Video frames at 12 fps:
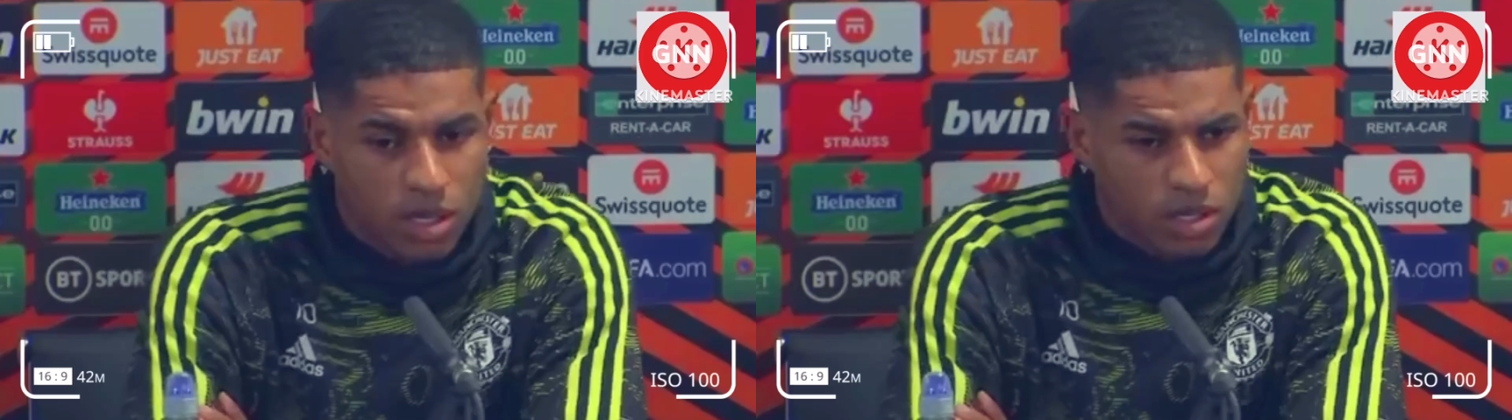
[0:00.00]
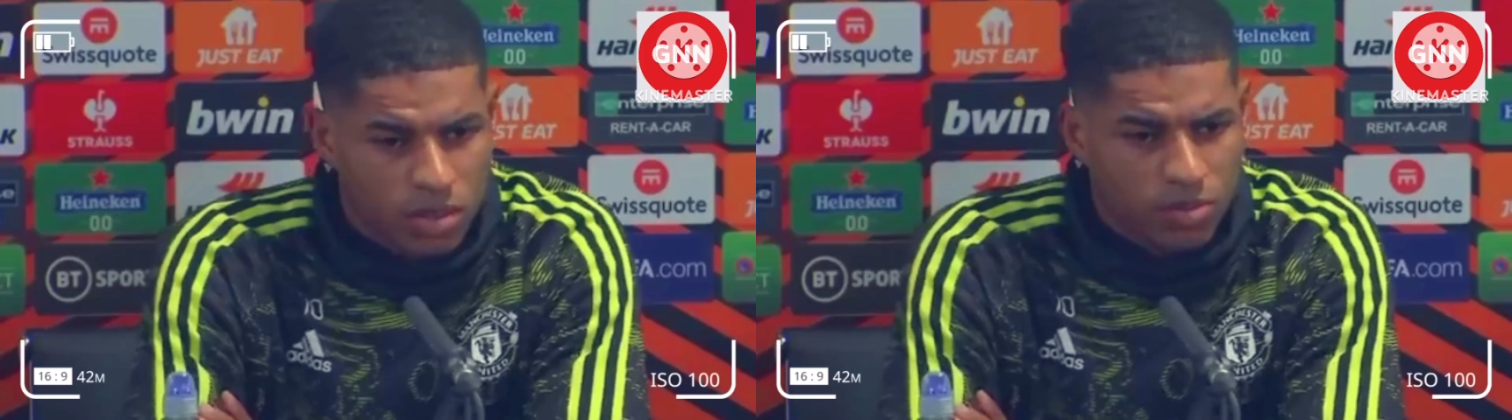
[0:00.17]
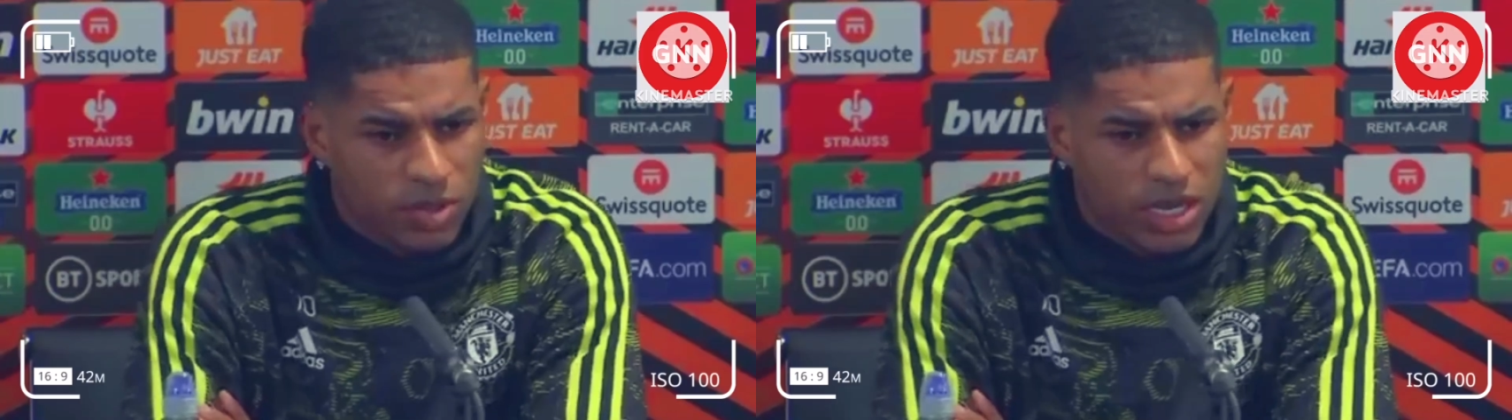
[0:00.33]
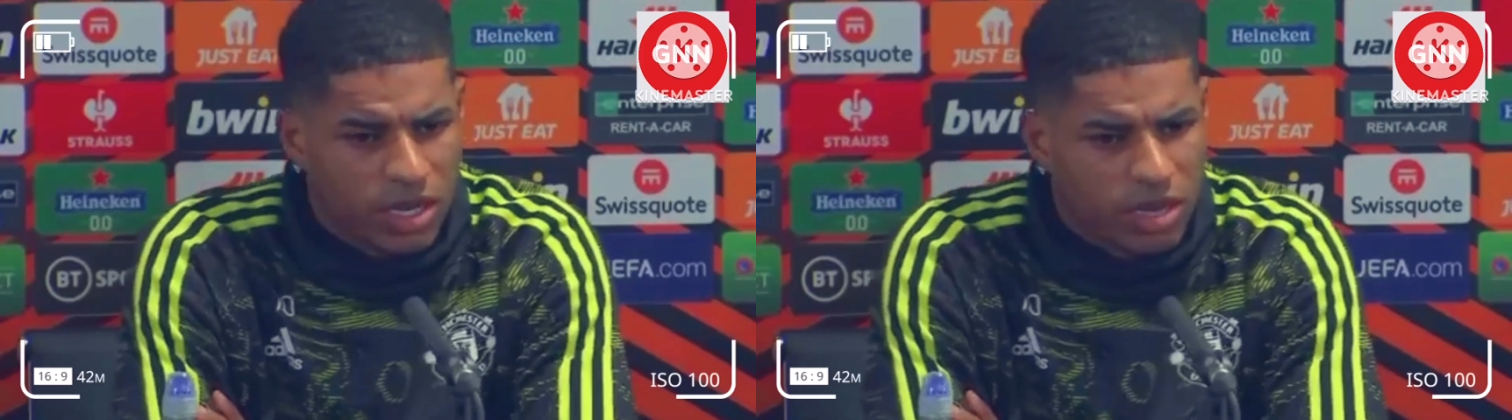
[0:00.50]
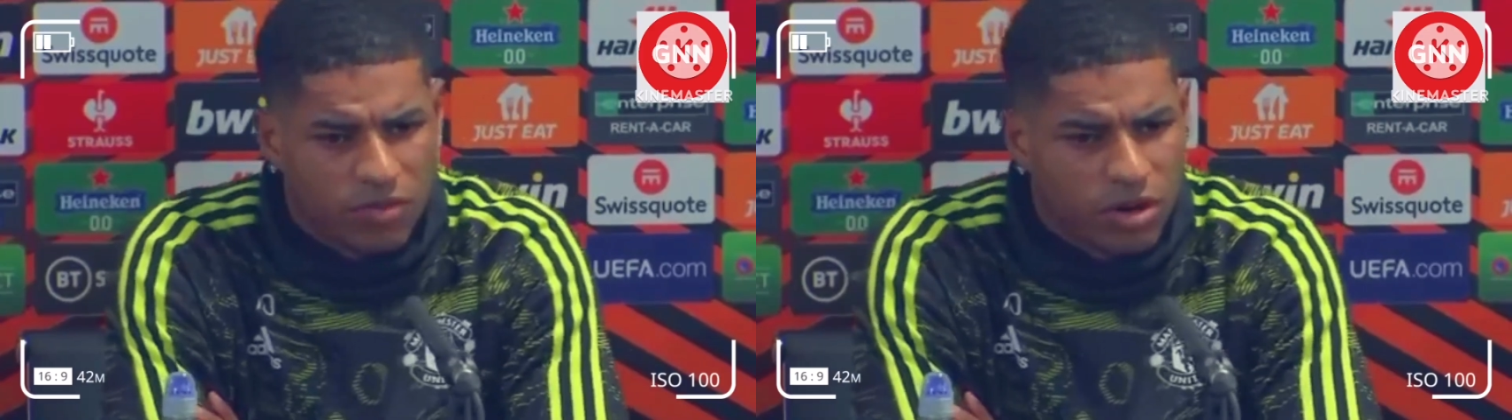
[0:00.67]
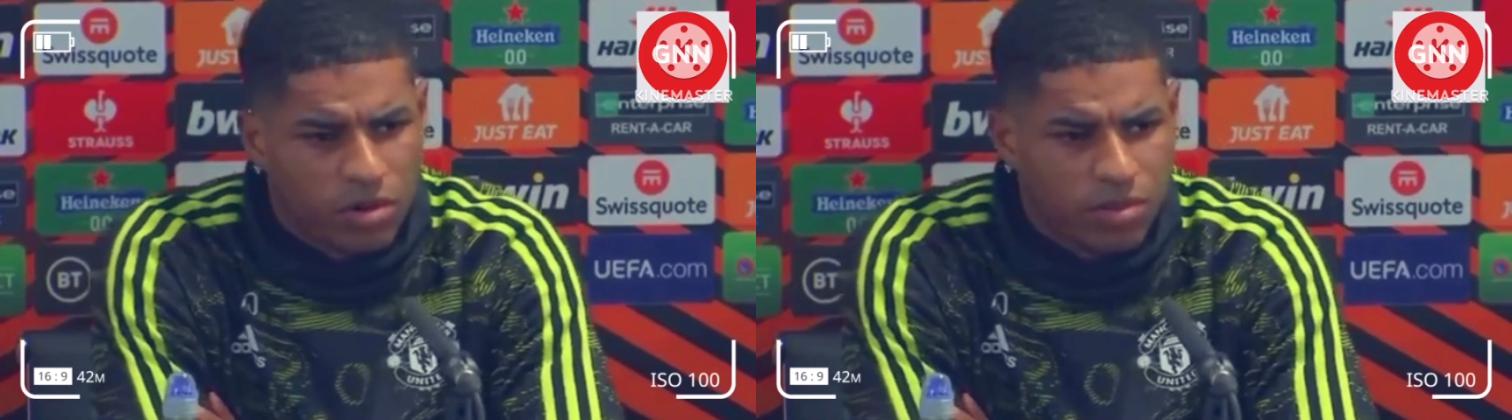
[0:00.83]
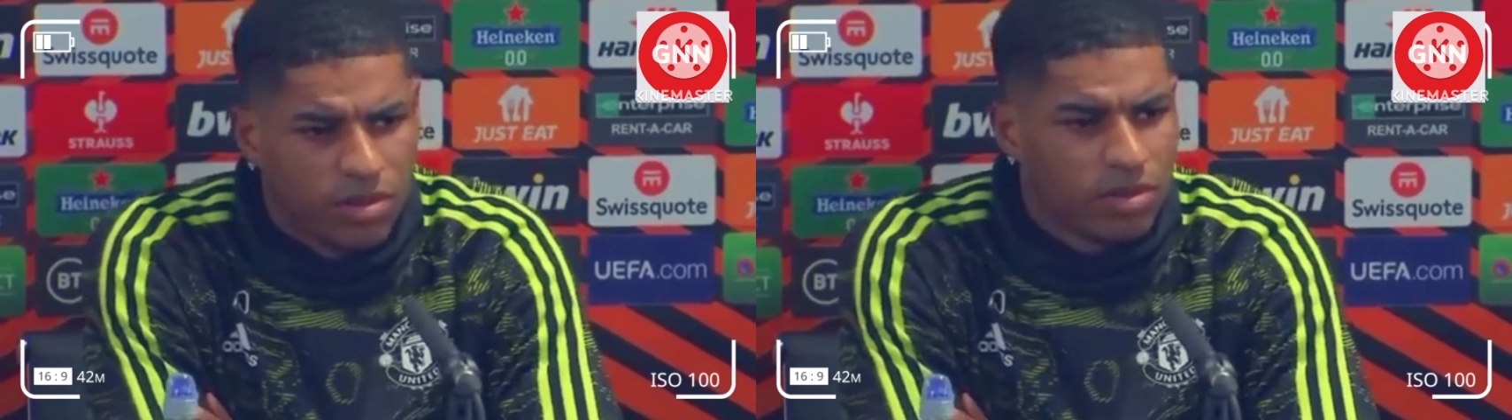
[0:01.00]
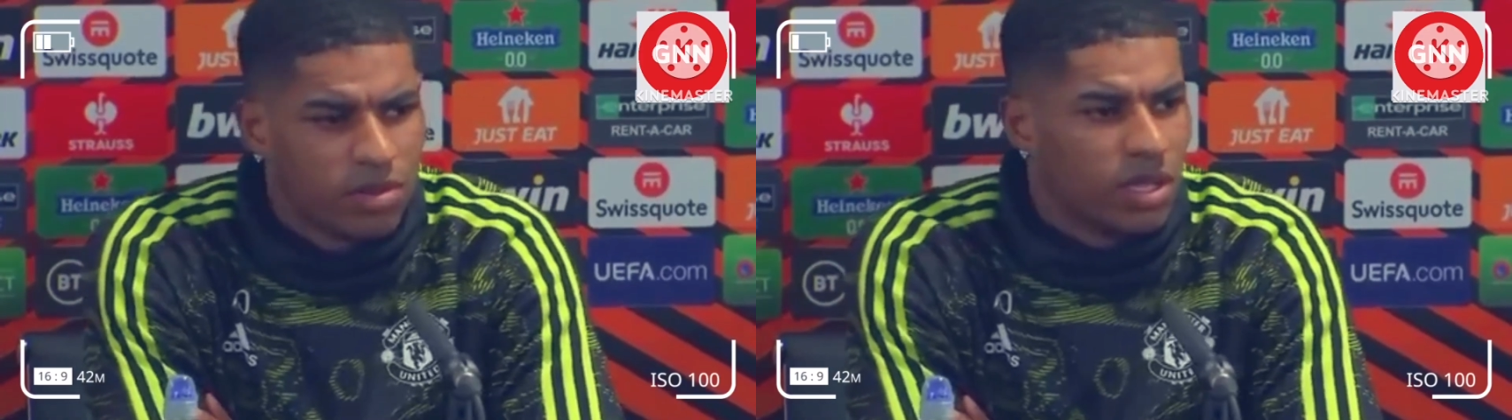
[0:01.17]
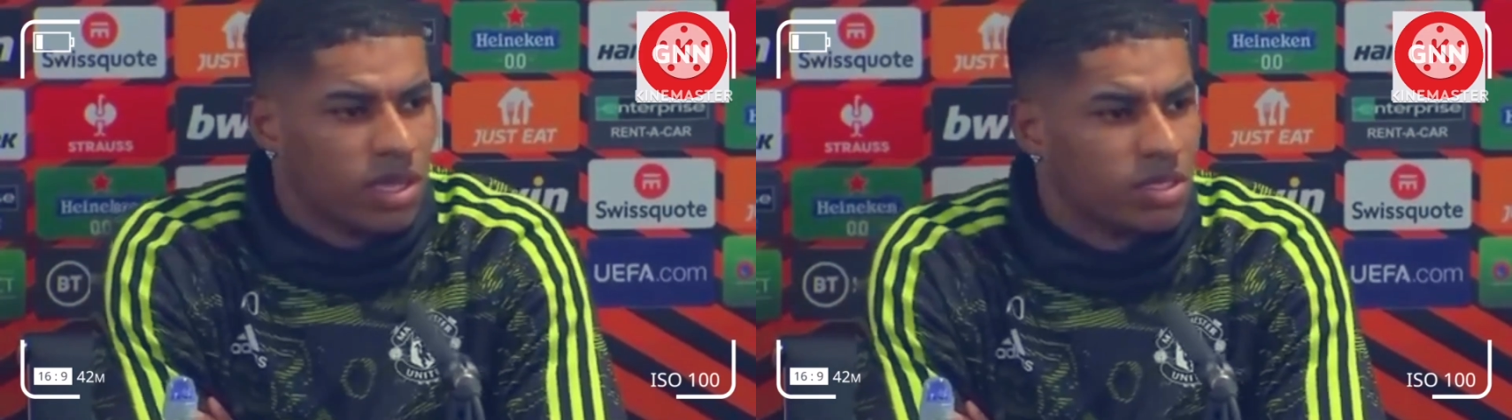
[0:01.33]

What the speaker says: Yeah, I love playing with